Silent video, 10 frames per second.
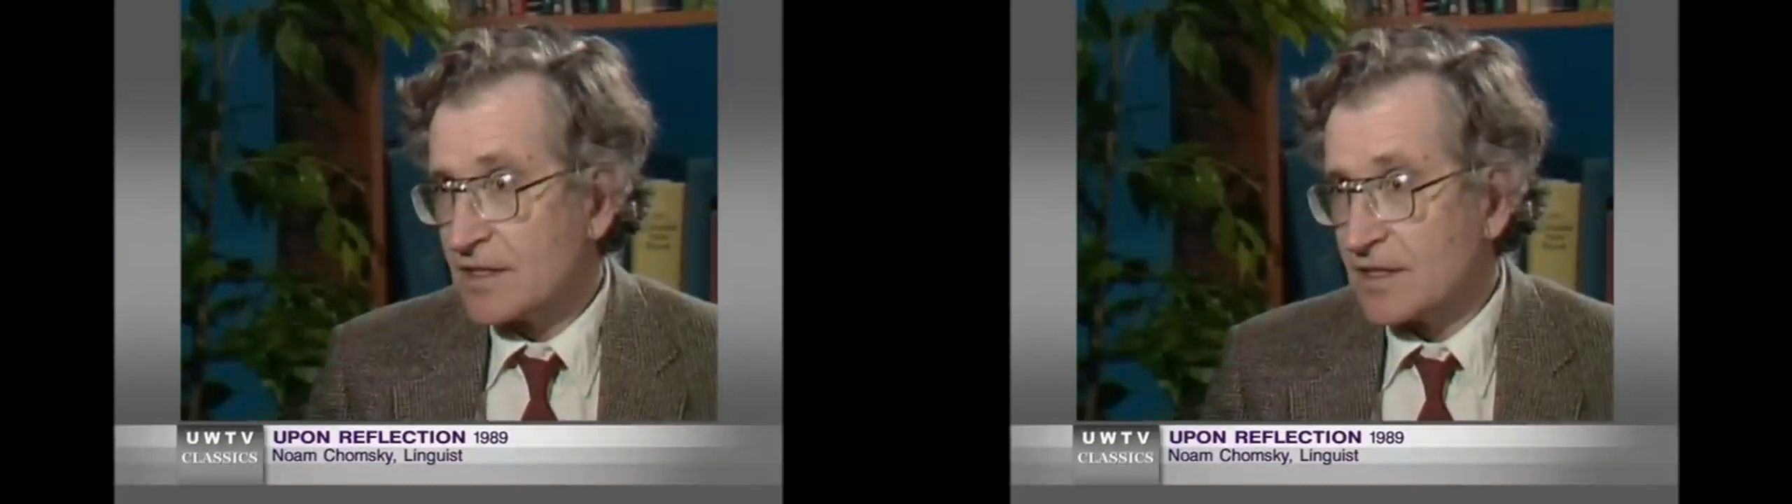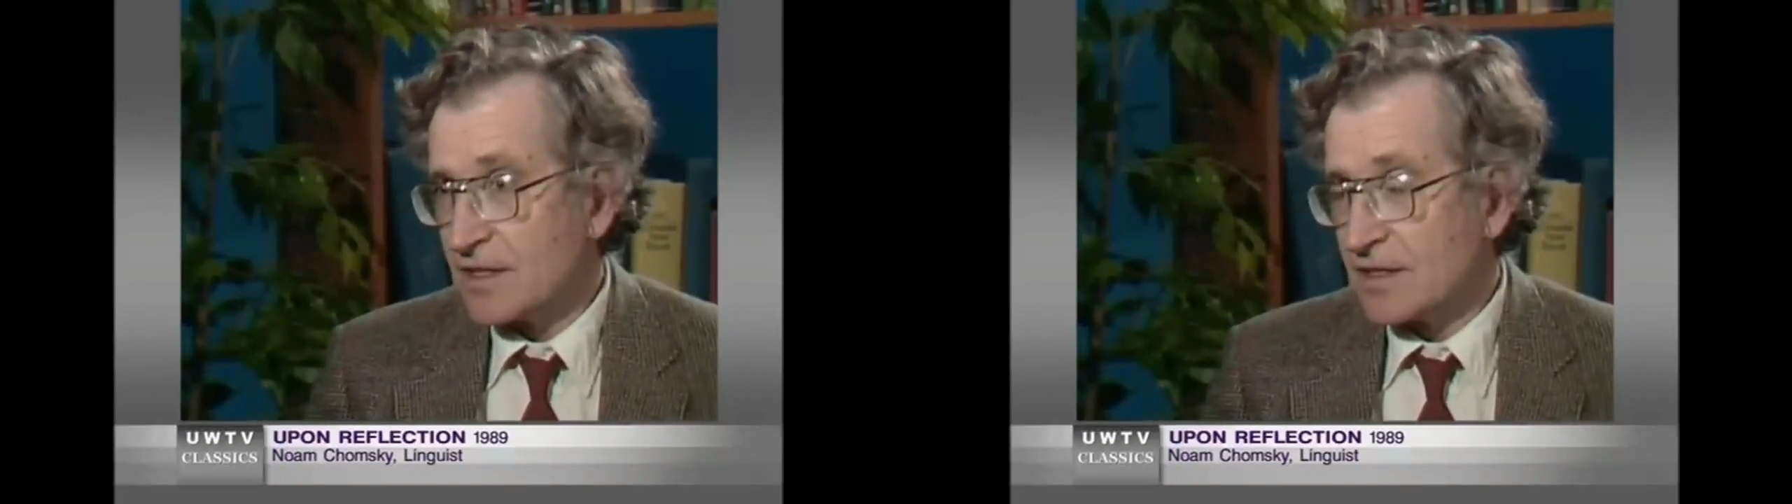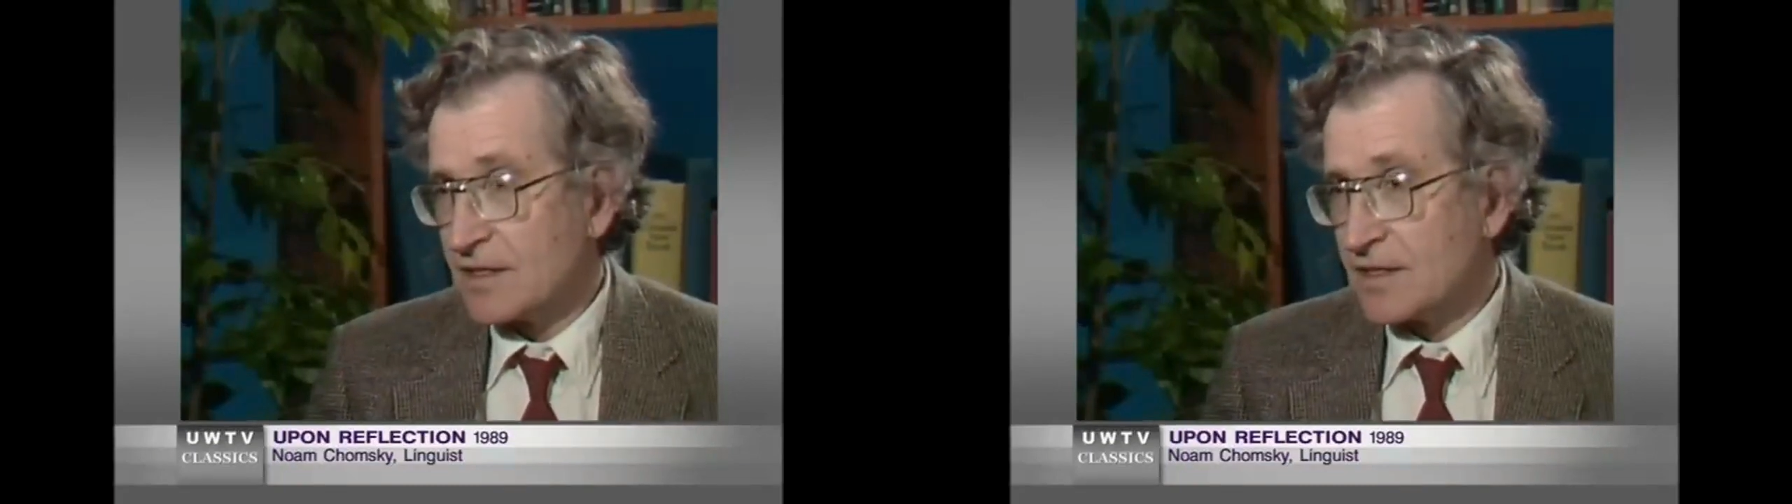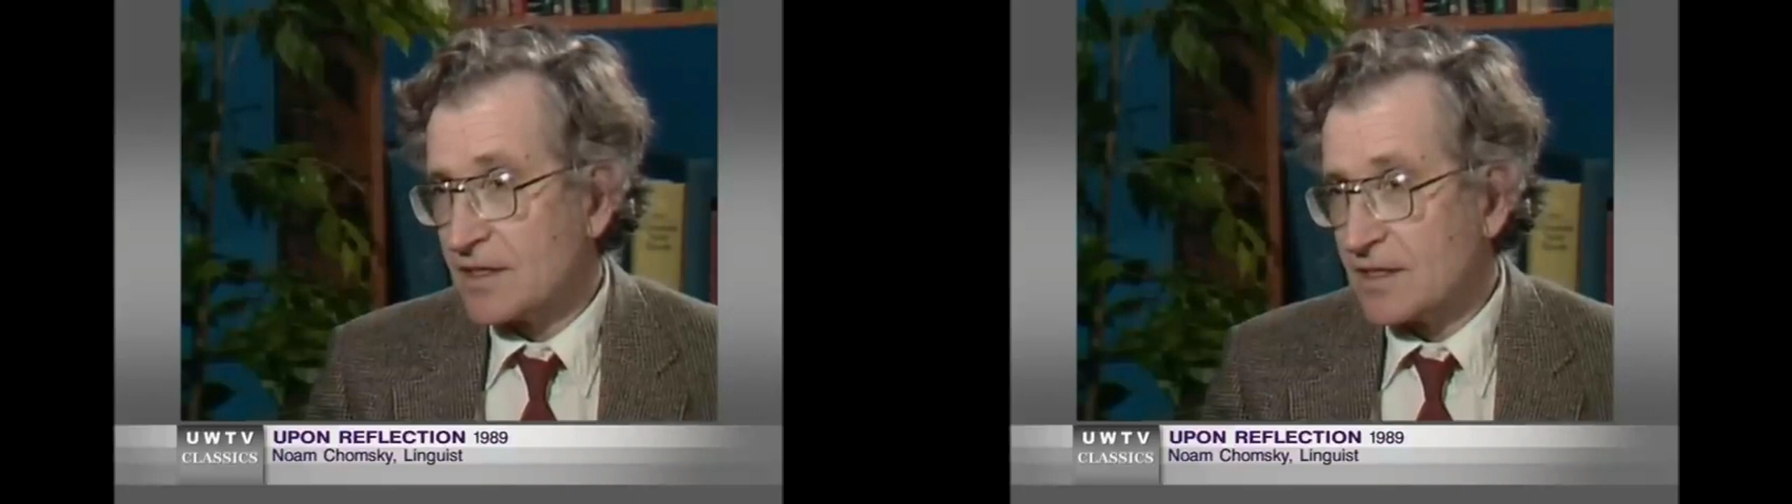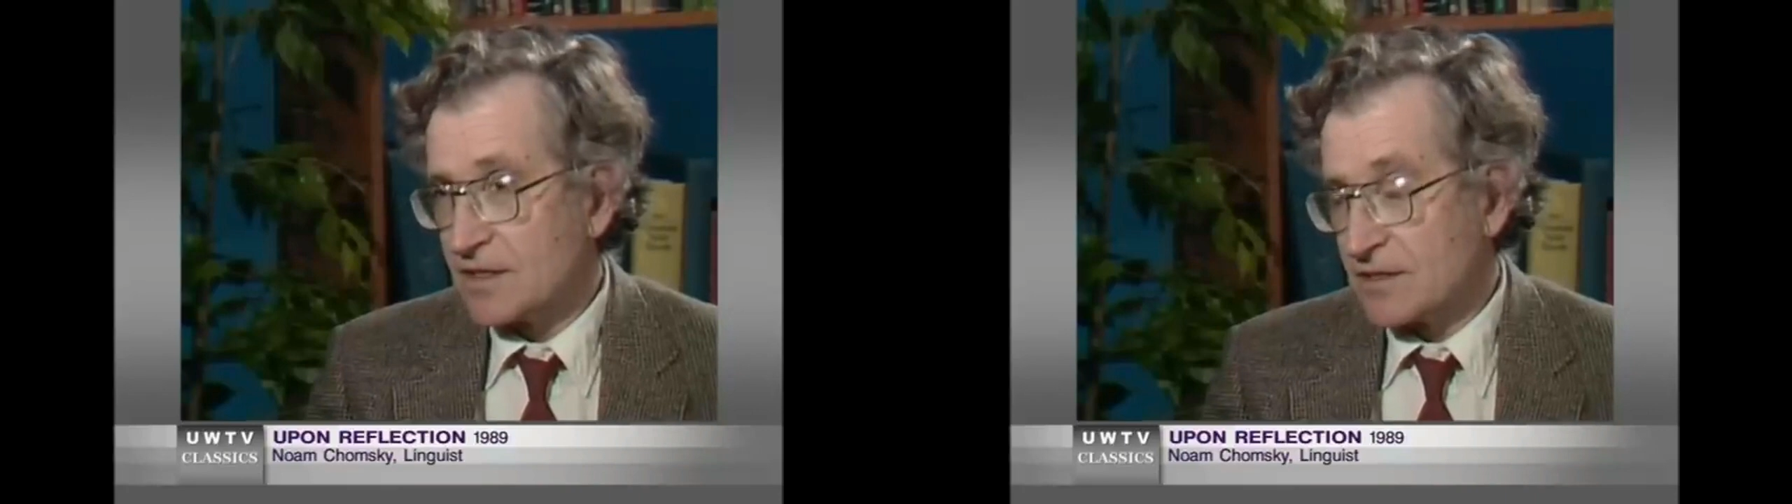
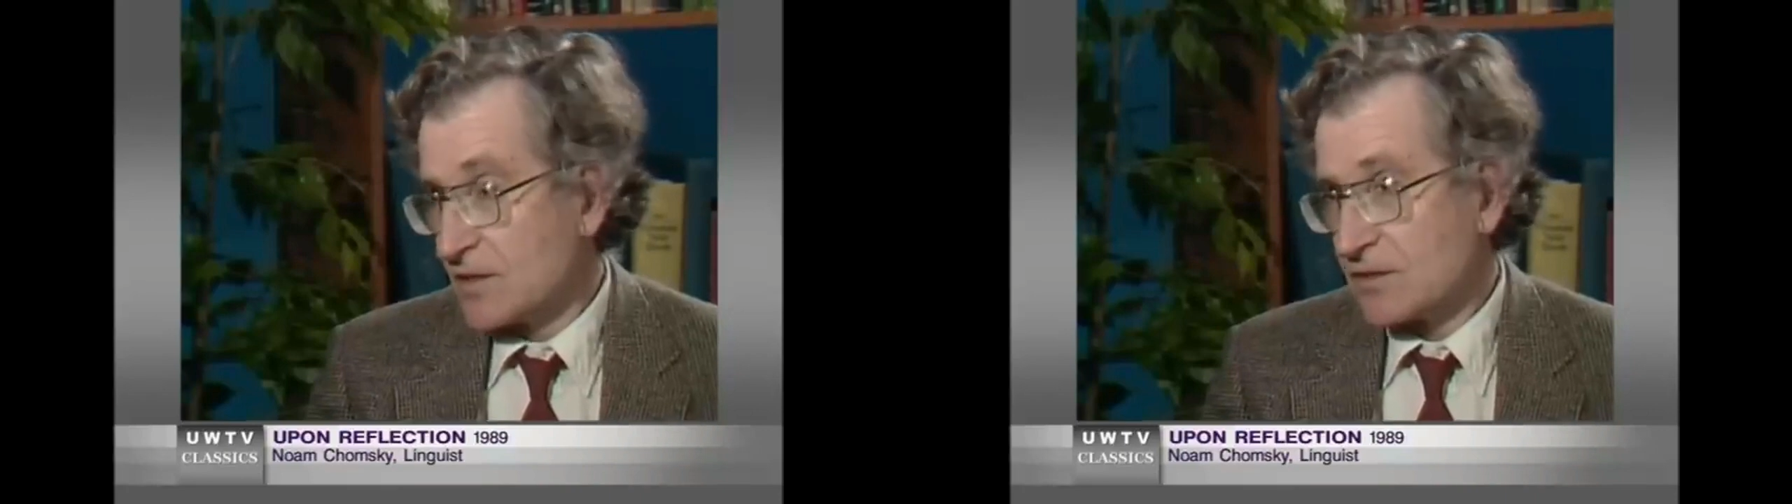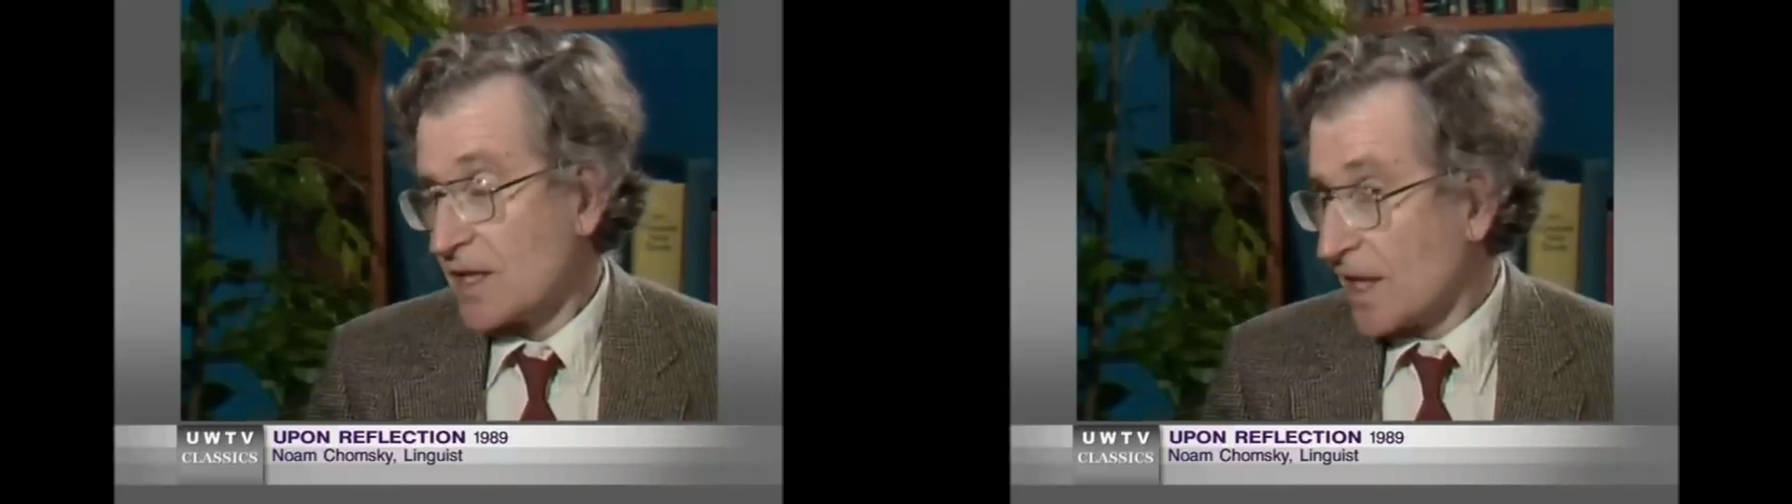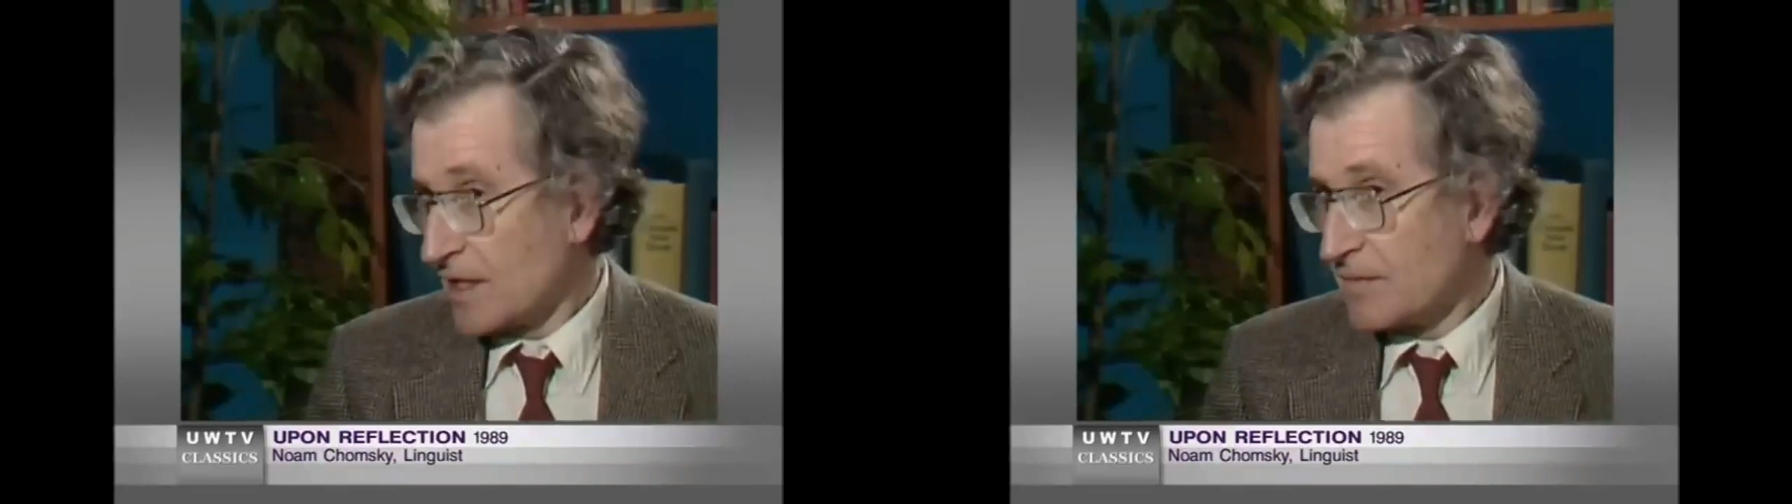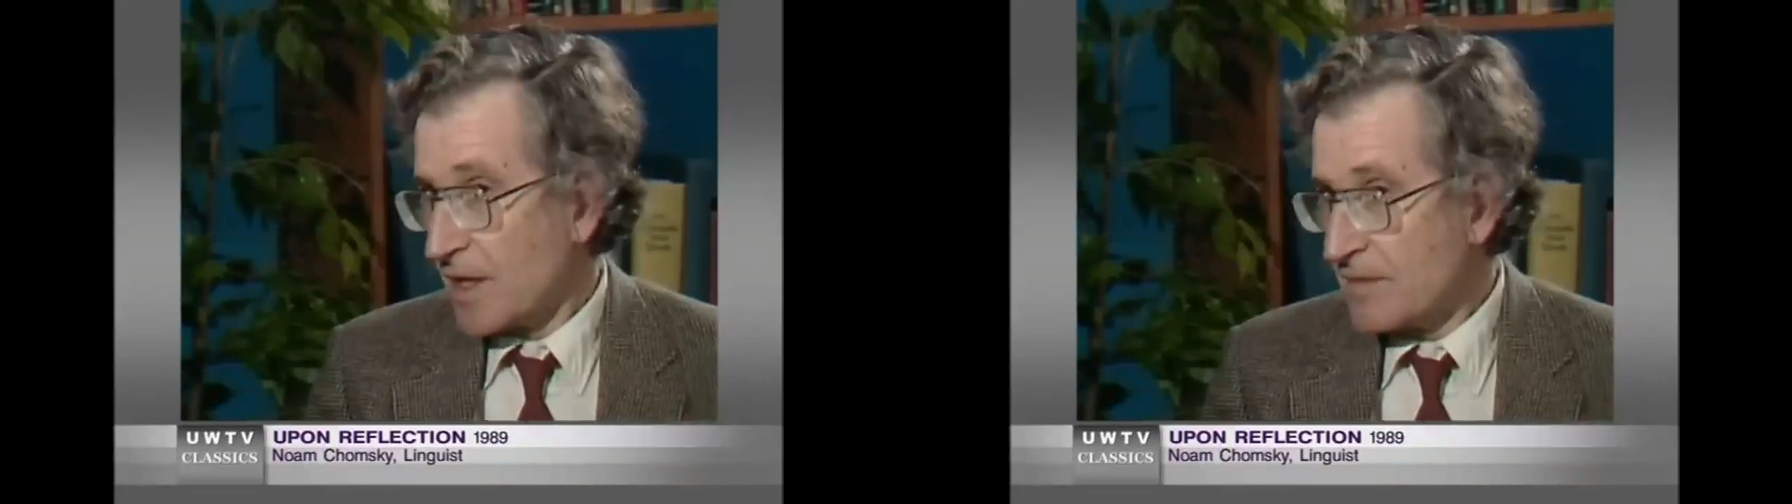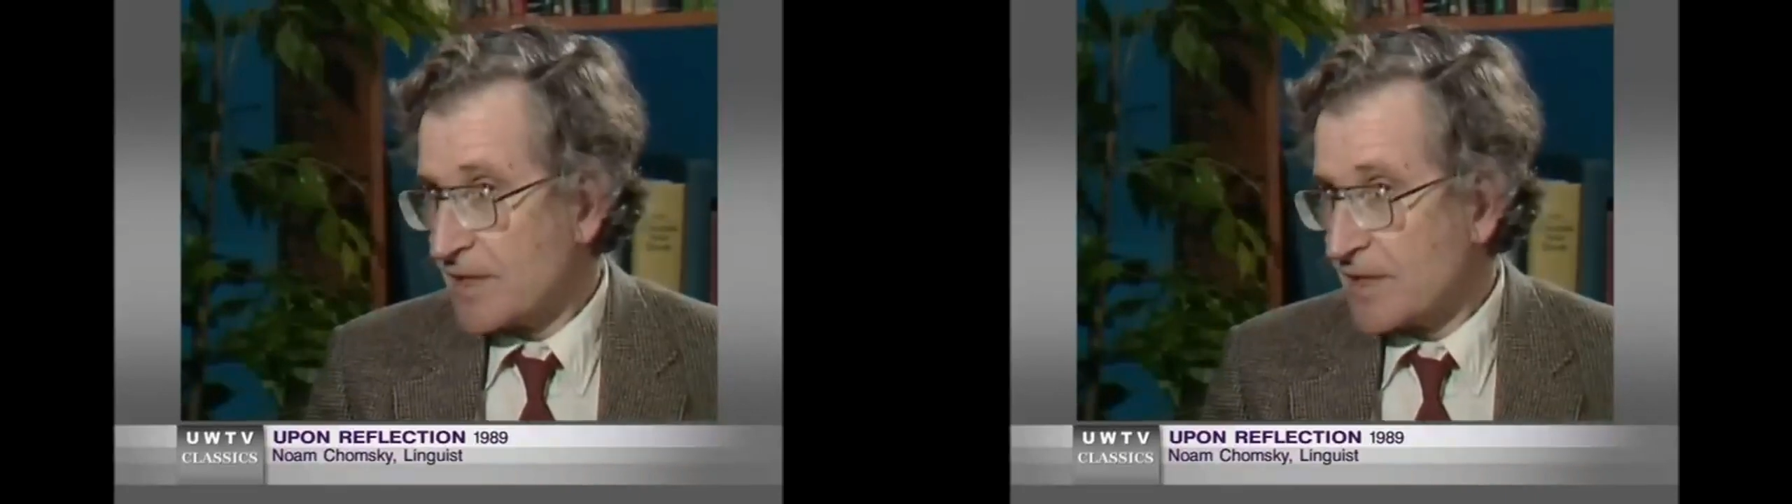There's no doubt in my